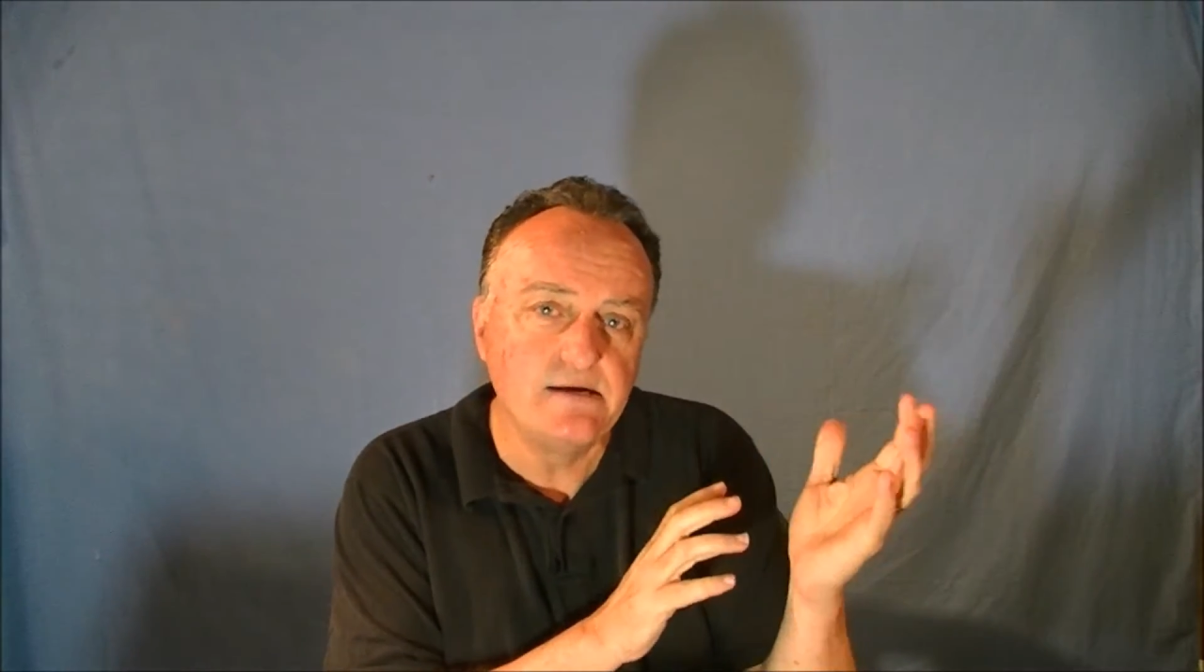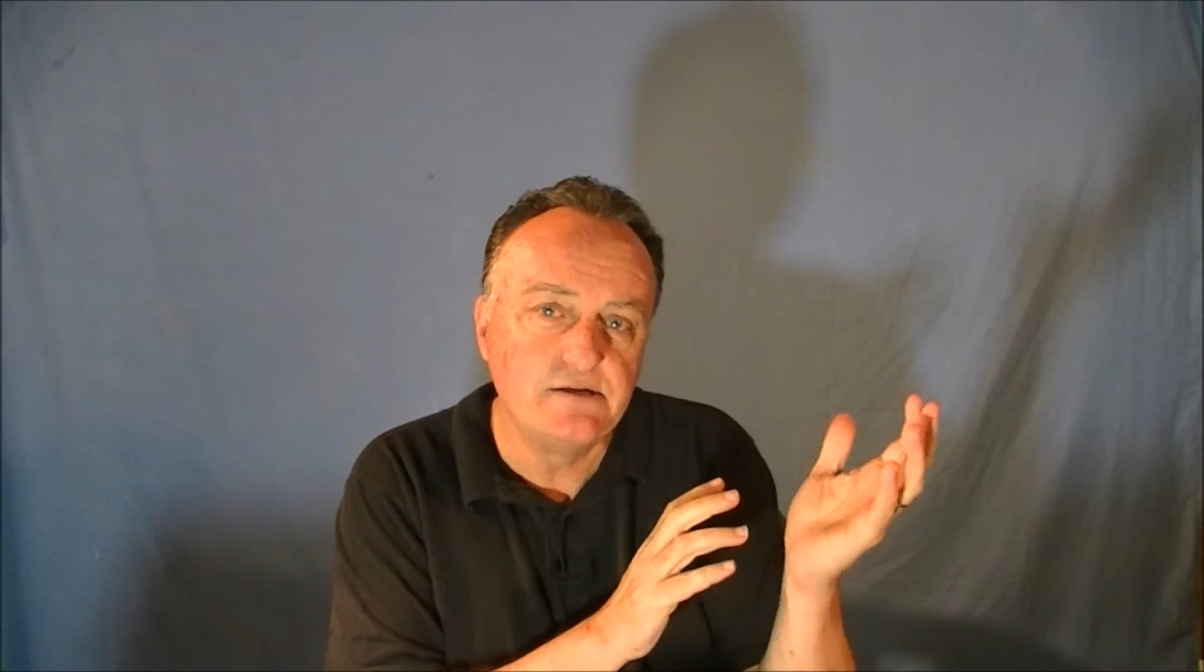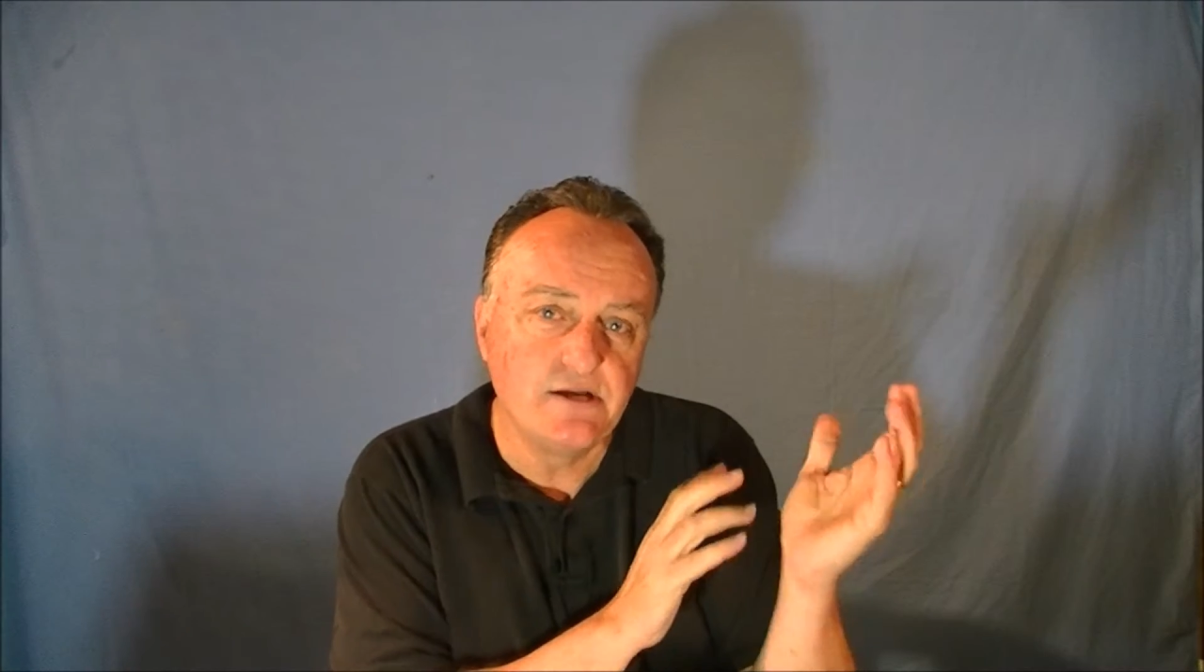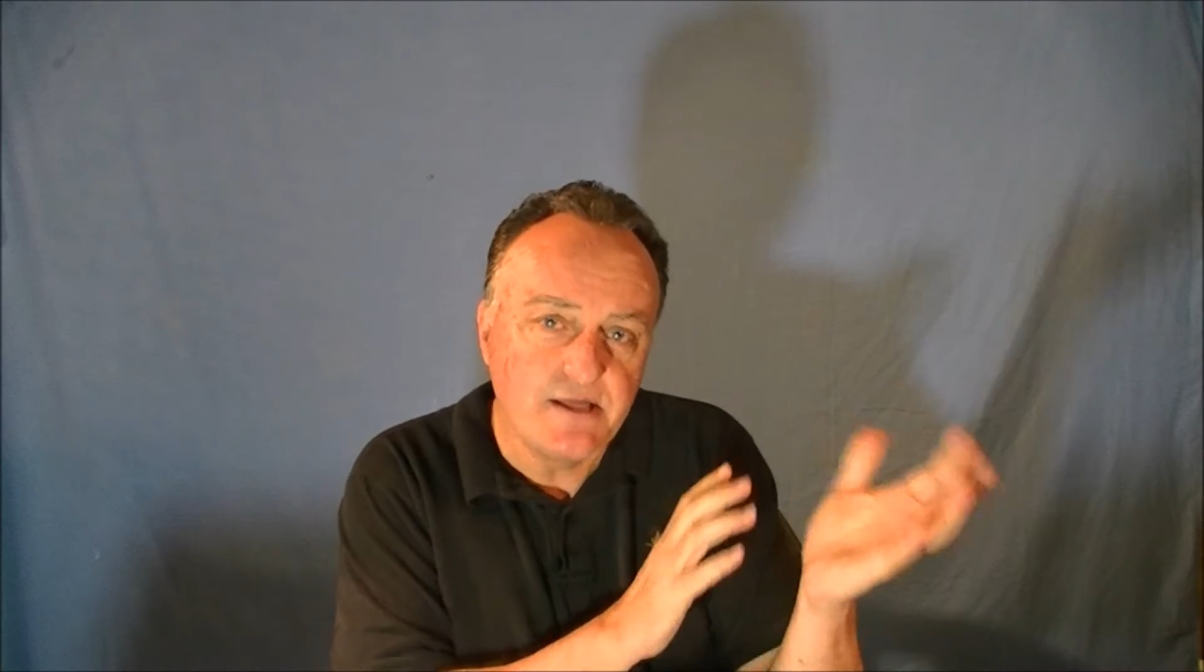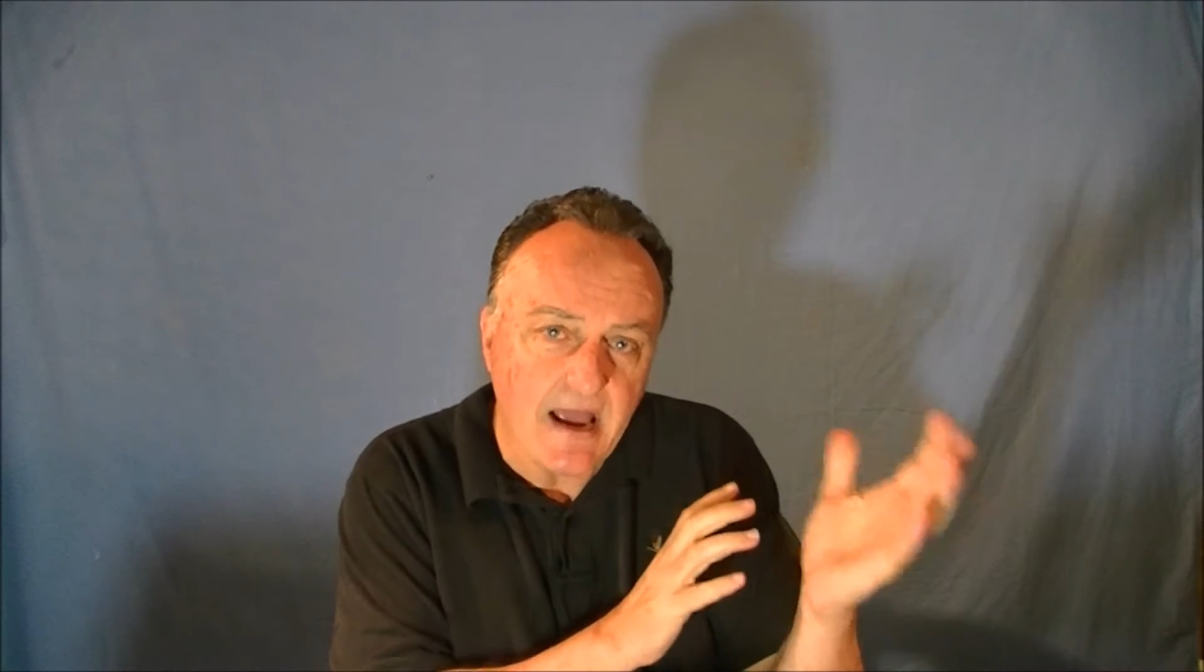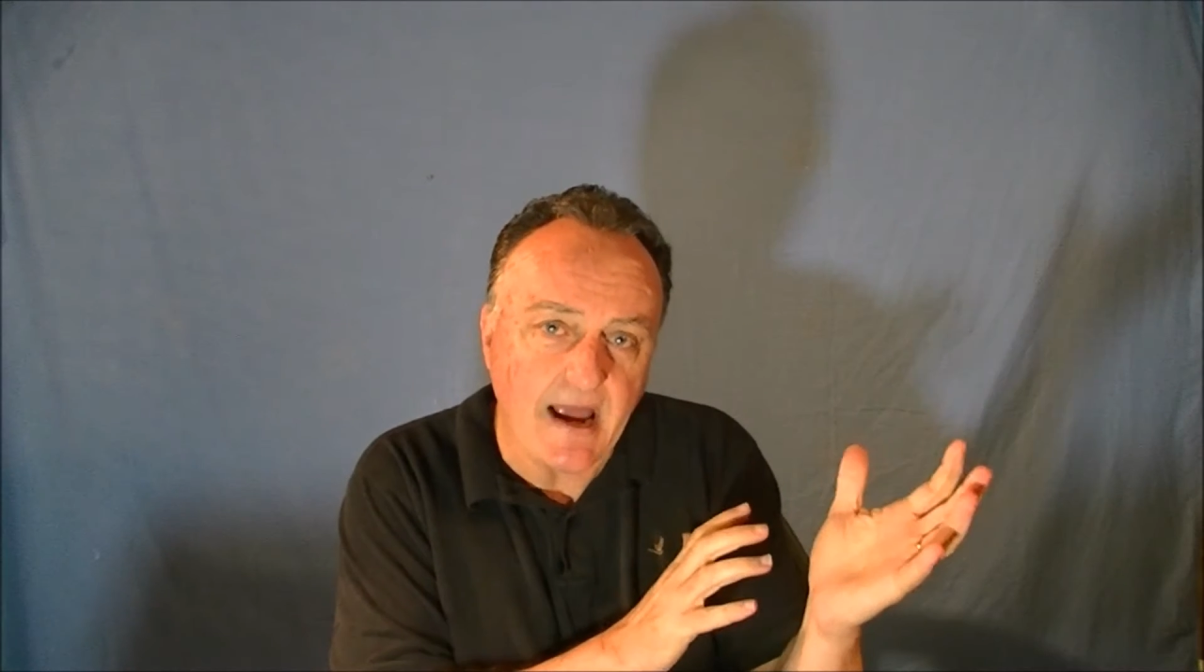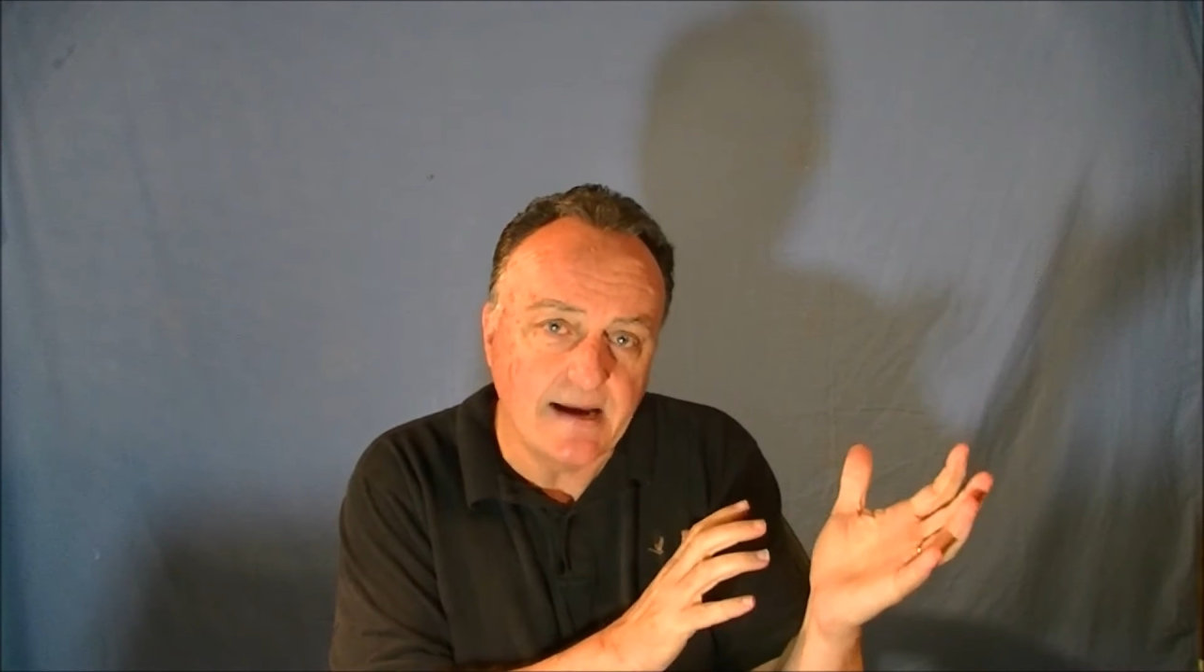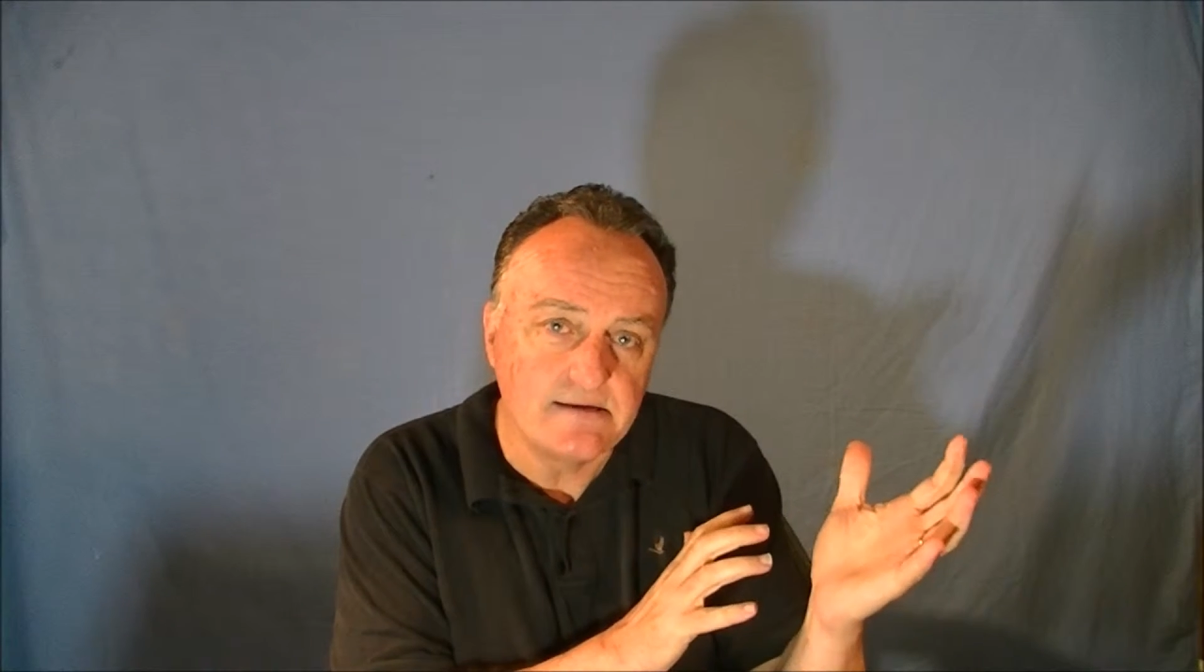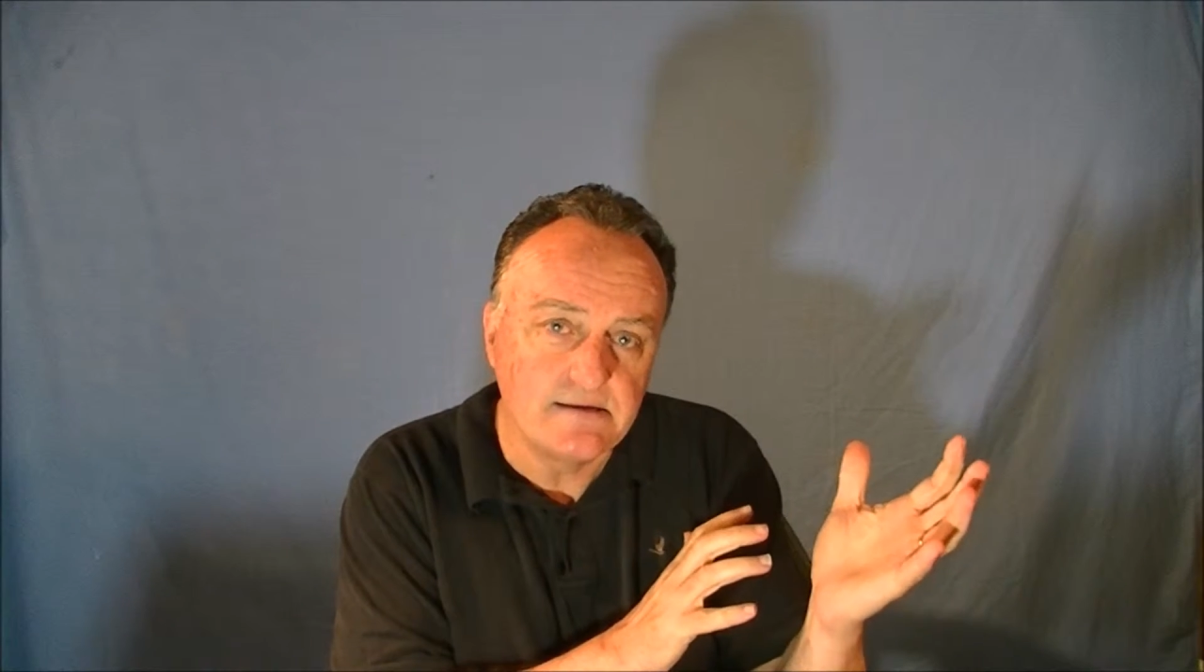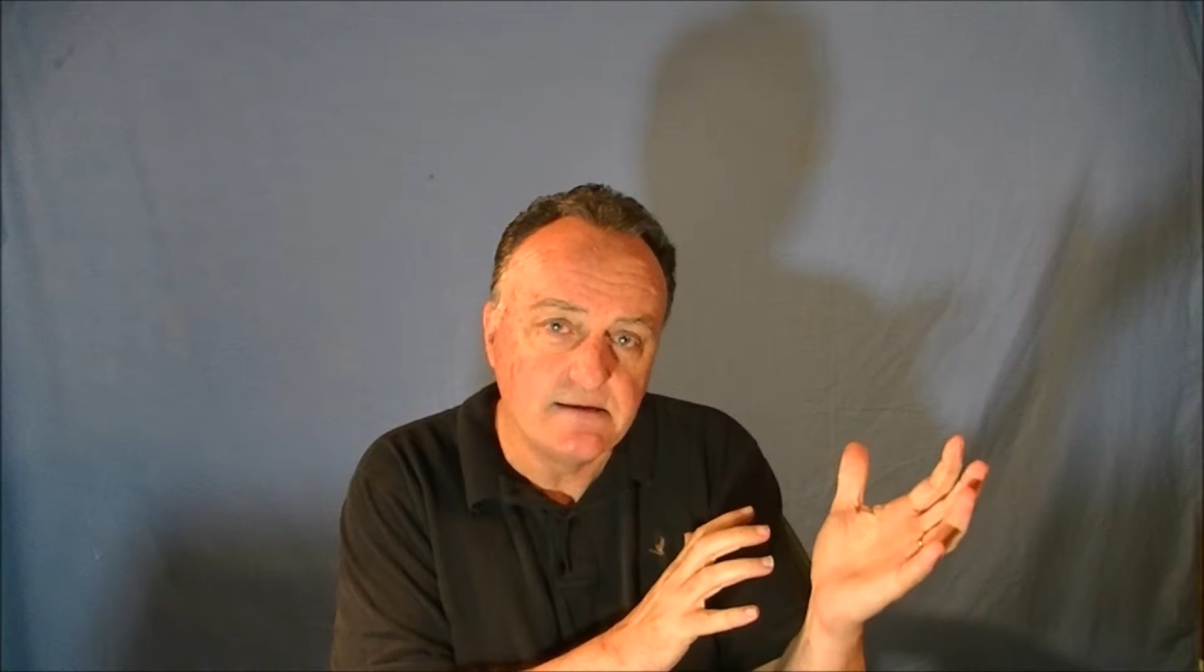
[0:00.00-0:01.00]
to
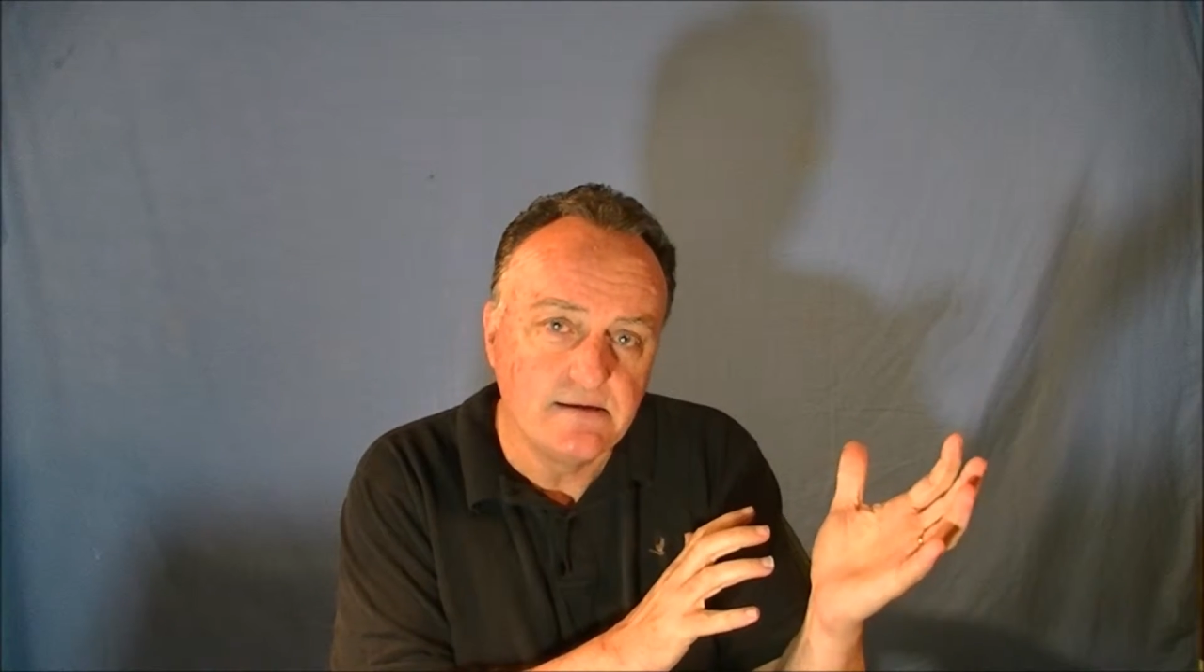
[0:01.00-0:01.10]
that